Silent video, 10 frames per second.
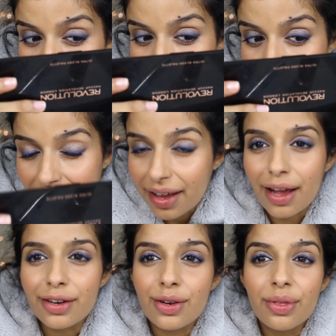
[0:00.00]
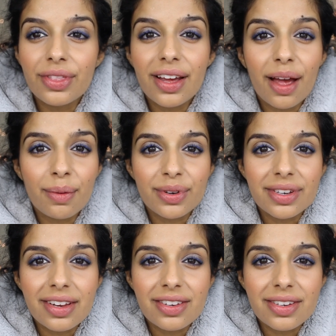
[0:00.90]
yeah, like, I don't think I would
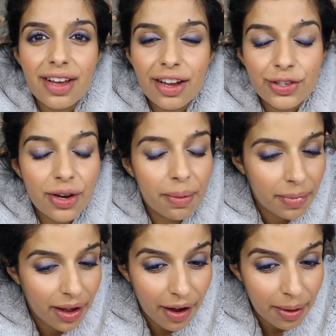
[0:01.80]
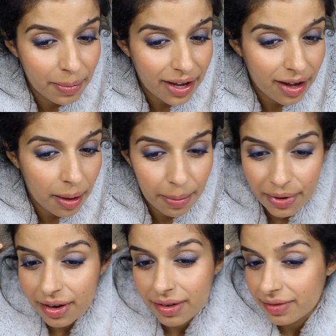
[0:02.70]
need to touch up my eye makeup.
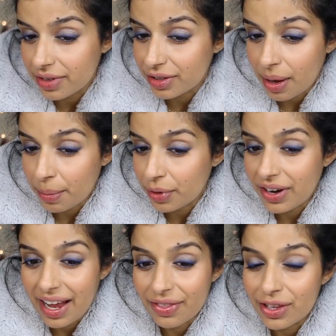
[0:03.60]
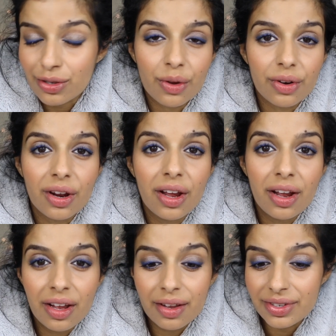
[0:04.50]
For example, if I had this on
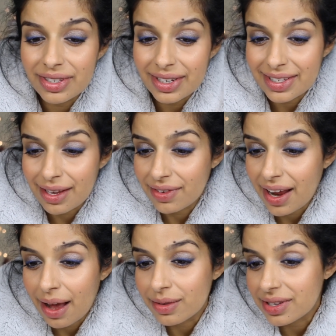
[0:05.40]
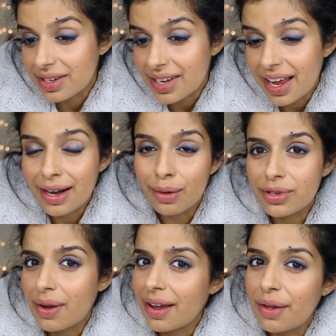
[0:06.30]
for 6-7 hours in a day and I
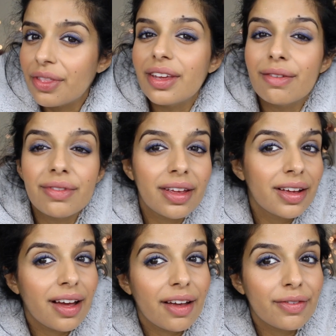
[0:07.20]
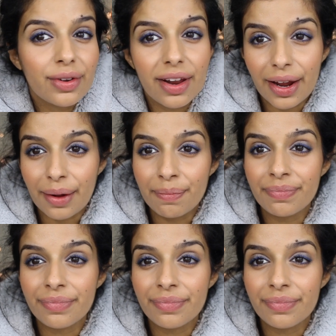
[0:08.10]
was going out in the evening, I feel like